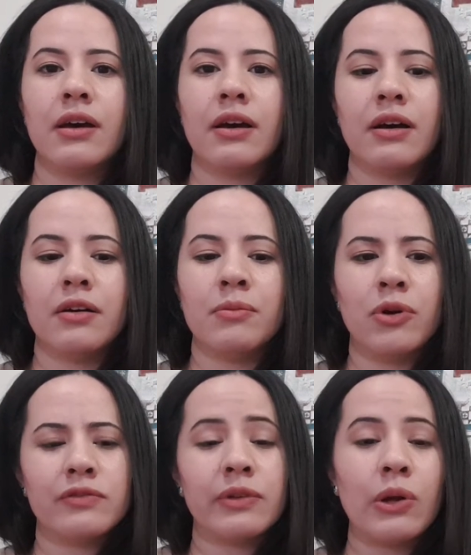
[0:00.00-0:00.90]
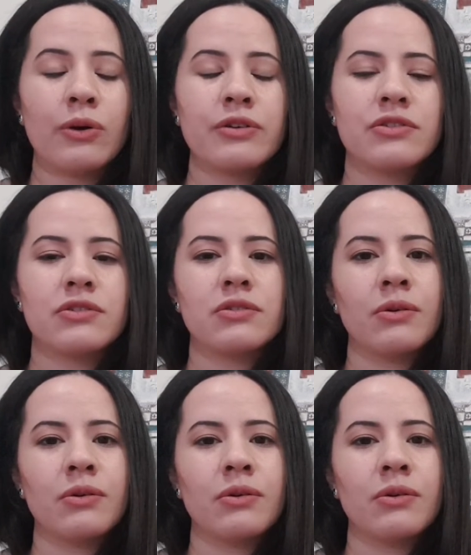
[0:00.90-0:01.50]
of loss,